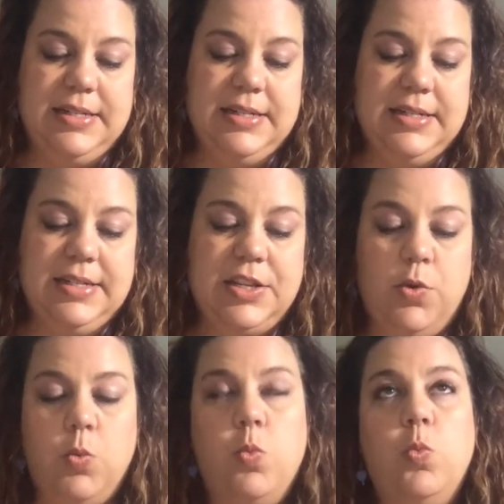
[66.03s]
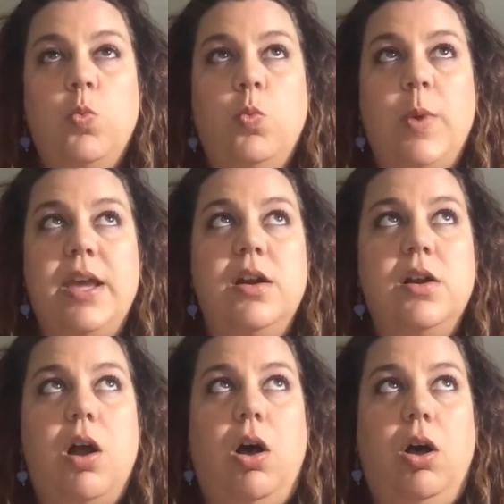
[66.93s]
So we
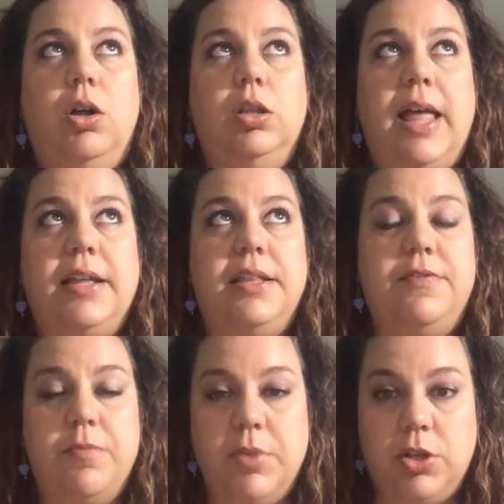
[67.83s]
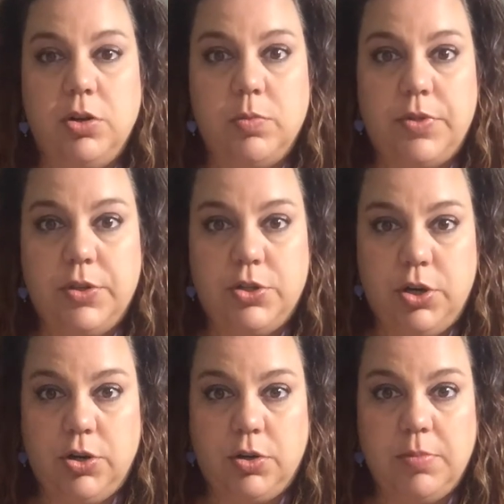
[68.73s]
are all likely familiar with the
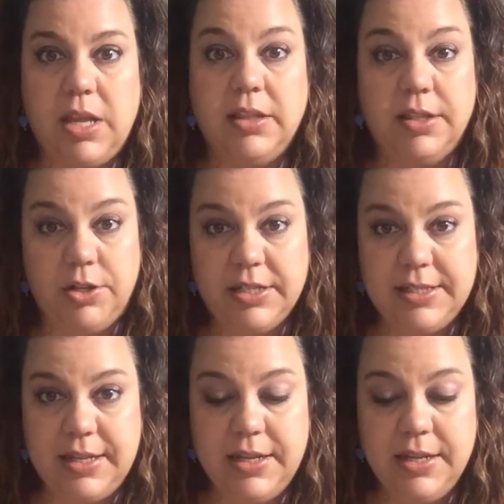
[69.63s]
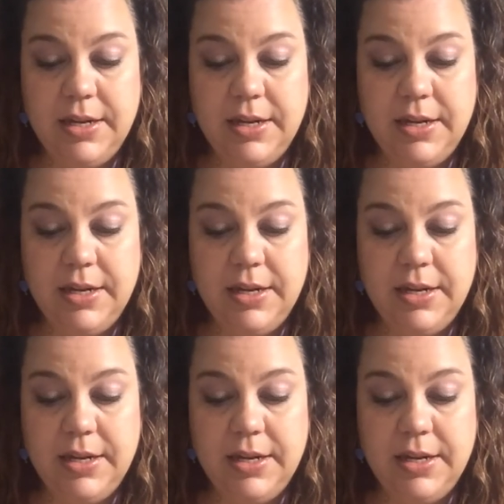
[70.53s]
term illiteracy.